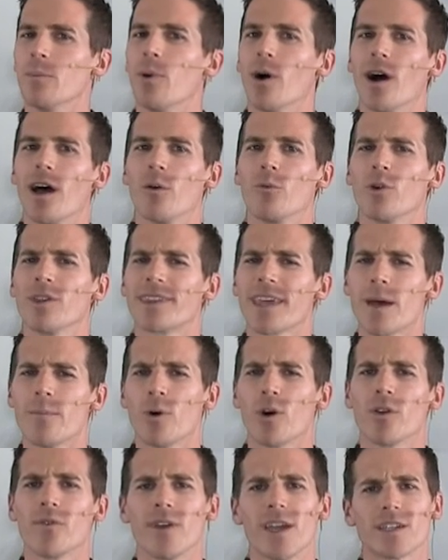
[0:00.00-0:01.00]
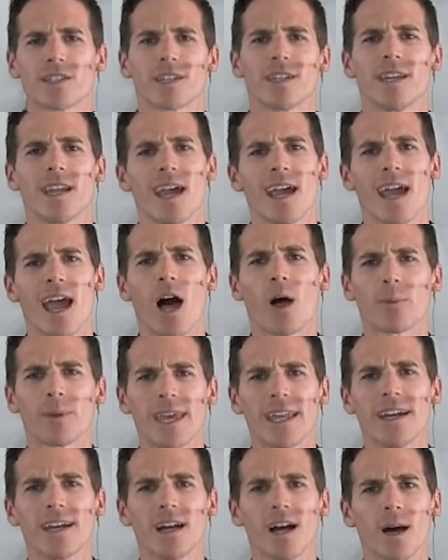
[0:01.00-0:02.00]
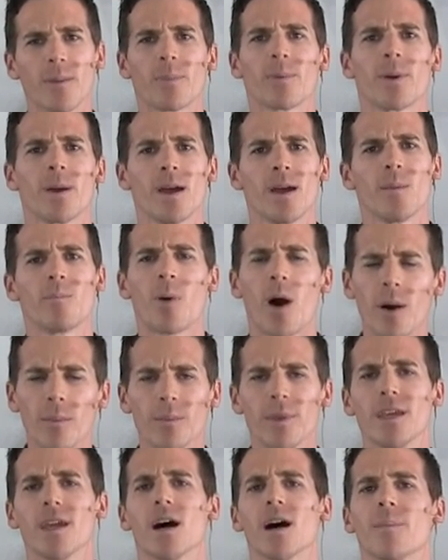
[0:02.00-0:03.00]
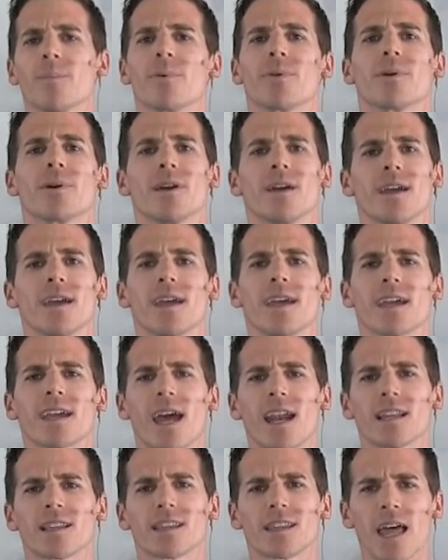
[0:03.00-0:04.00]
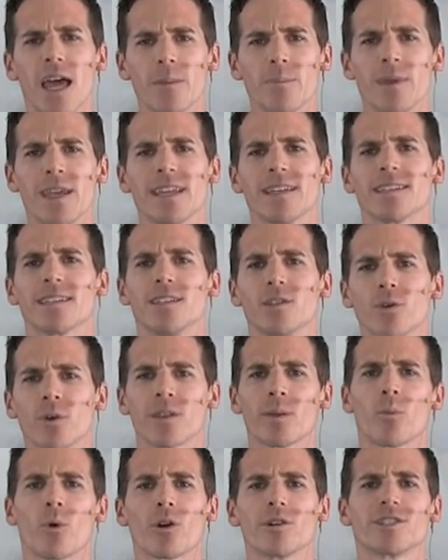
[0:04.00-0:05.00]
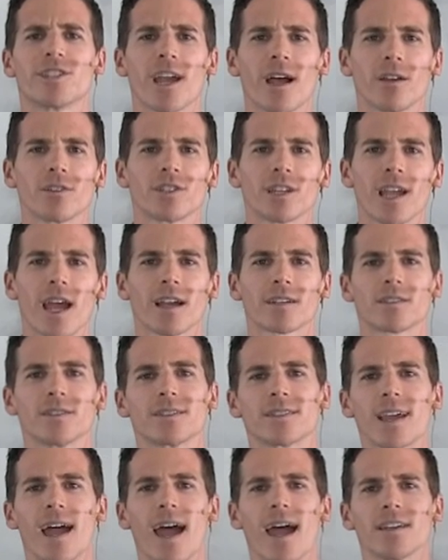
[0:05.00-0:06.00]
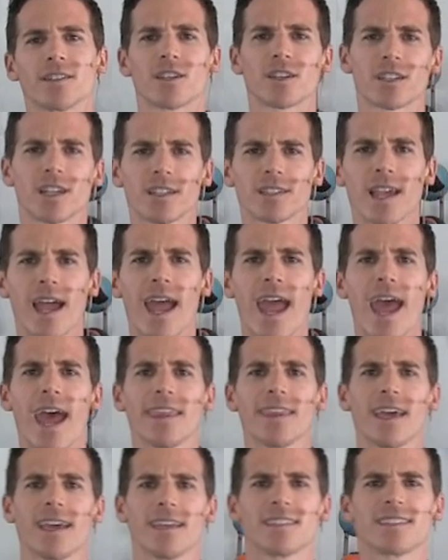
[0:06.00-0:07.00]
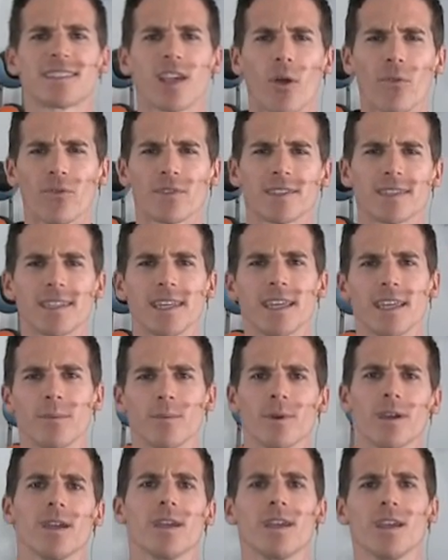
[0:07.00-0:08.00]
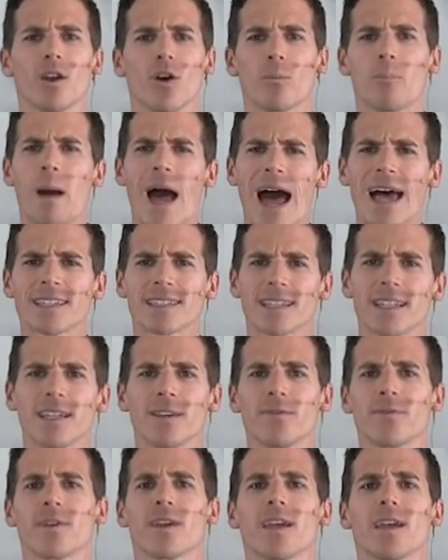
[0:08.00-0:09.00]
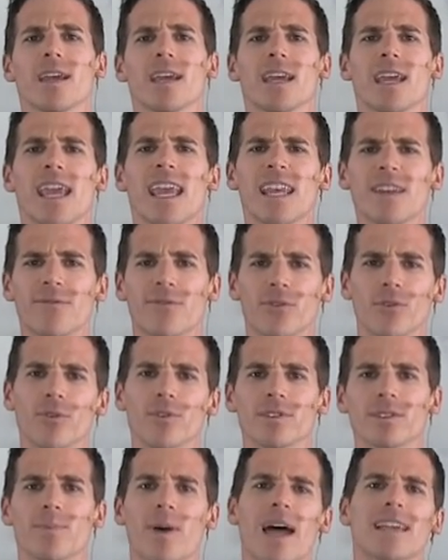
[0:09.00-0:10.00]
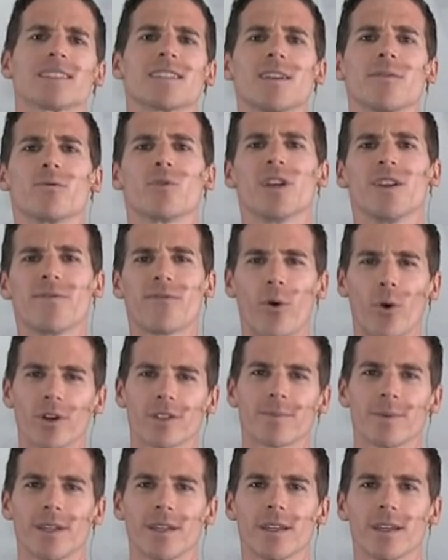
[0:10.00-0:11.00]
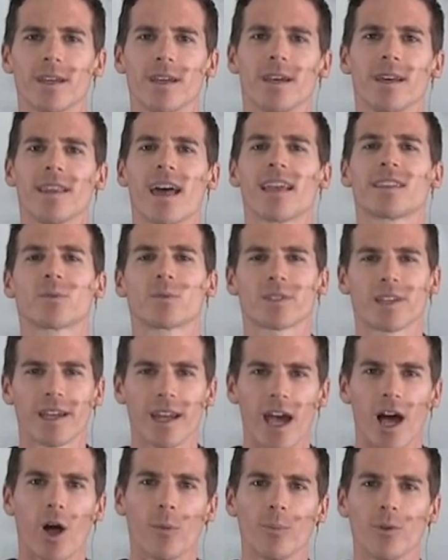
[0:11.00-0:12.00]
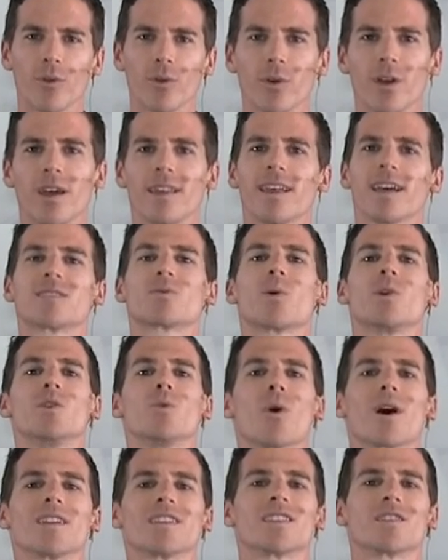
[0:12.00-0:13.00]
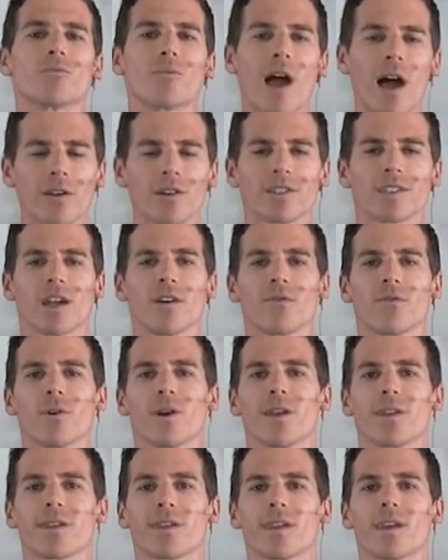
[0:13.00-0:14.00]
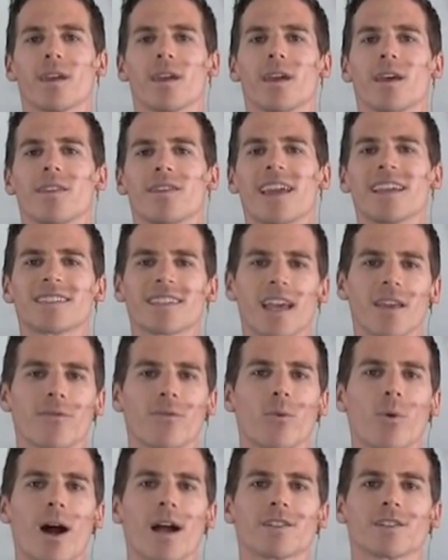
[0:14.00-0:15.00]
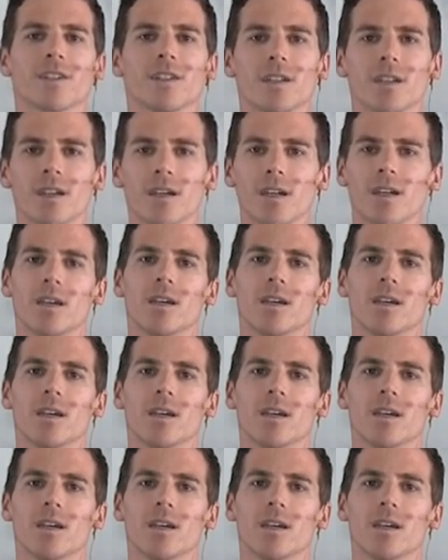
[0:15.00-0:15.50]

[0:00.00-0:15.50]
but with that motivation, helped get it up, pumped me up, kind of led me into doing the more challenging exercise just because I had that self-esteem, you know, positive influence, positive reinforcement. That's what's gonna help you. That's what you want to surround yourself with. Thanks again for watching.